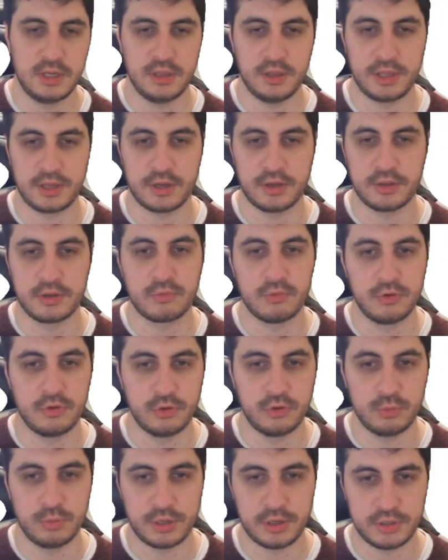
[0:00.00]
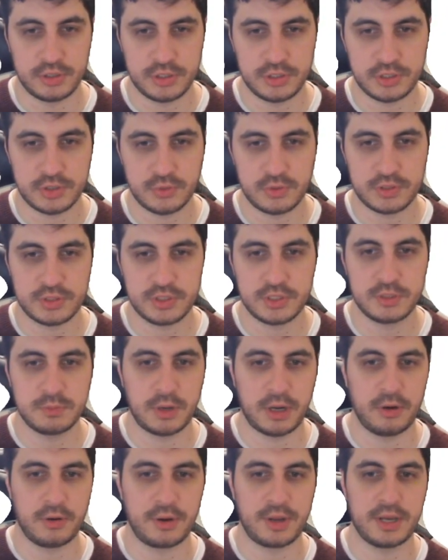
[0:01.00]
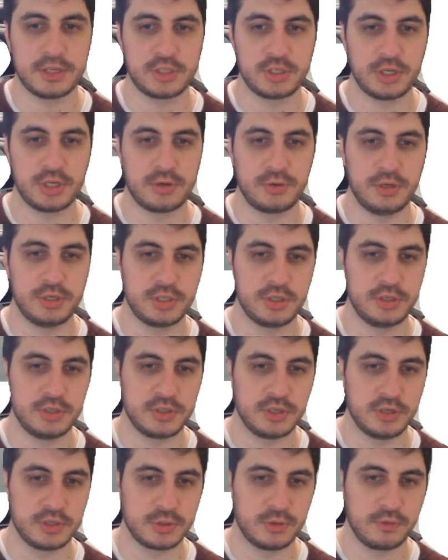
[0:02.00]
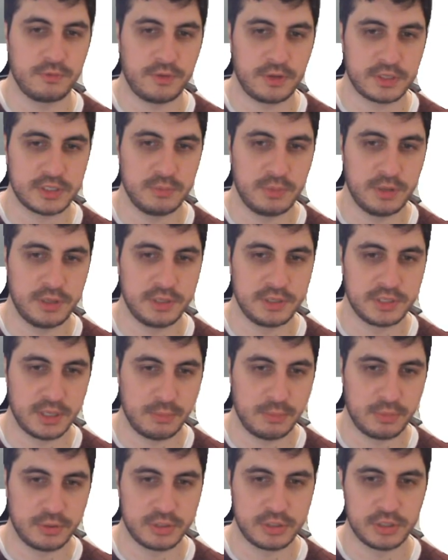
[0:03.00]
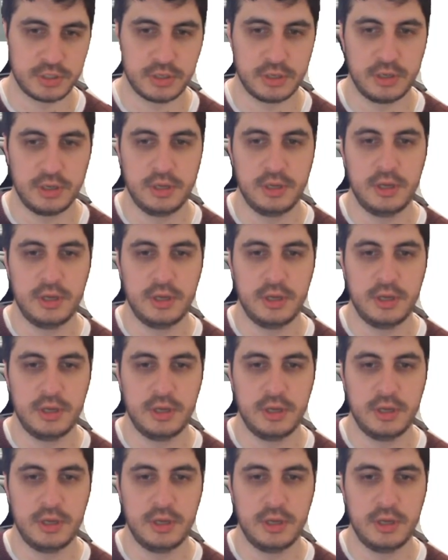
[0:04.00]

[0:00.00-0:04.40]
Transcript: Like other renewable energy sources, biogas generation is also affected by the temperature.